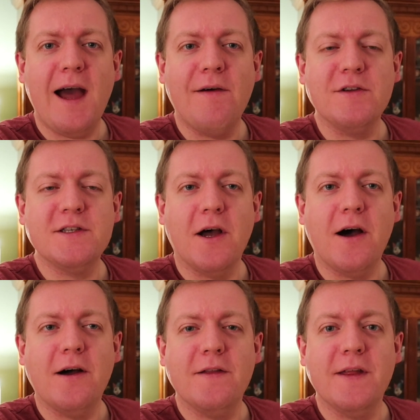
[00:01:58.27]

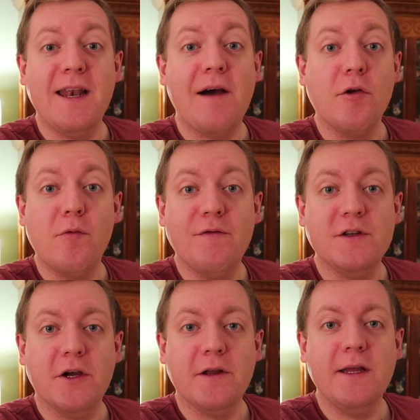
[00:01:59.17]
Navi
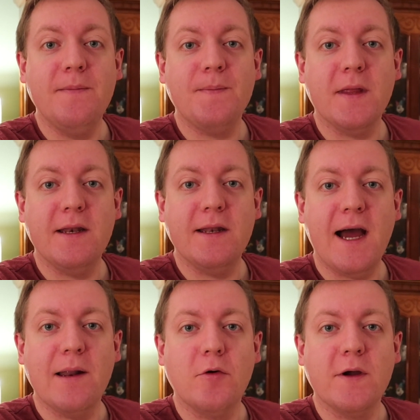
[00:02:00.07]
River journey in
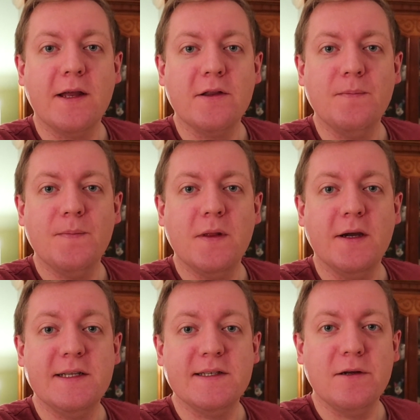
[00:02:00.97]
Animal Kingdom
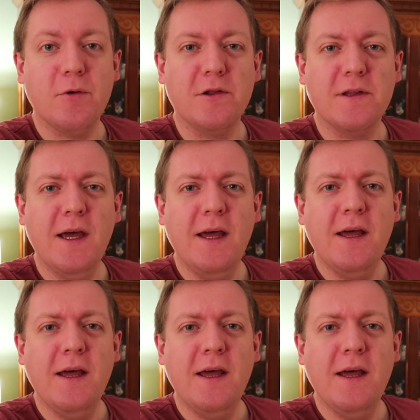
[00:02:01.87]
at Disney World,